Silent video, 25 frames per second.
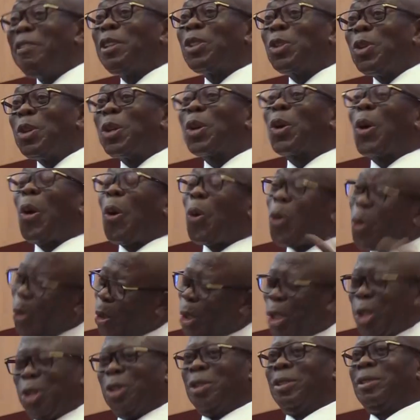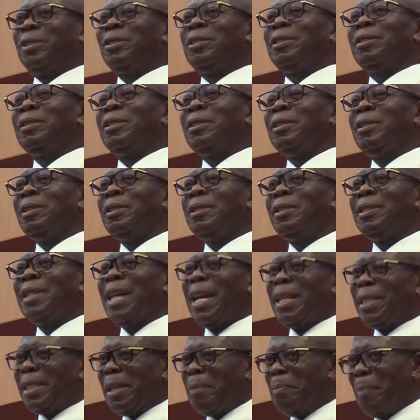into the conclusion
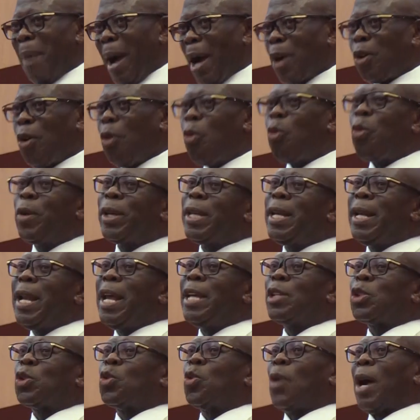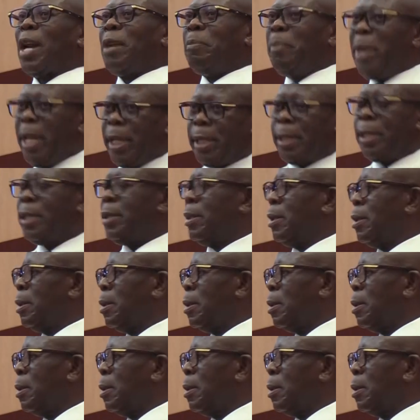that it's a mark of weakness to admit